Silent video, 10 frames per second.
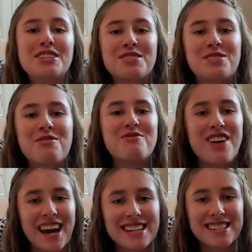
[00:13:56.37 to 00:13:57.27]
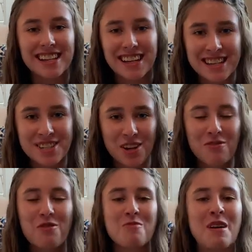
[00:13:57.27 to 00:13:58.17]
So that is it
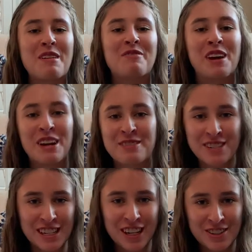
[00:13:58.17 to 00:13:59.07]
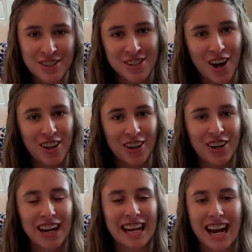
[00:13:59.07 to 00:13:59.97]
for my
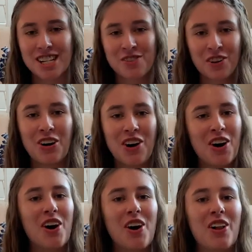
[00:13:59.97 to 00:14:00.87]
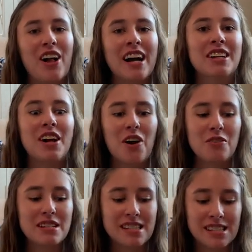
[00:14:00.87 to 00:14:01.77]
$1,500 Nashville haul. I know
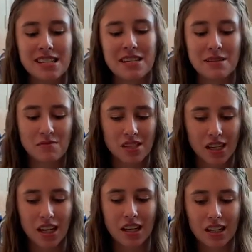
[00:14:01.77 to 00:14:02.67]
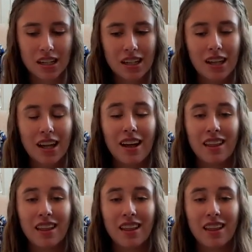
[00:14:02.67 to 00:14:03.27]
it seems like a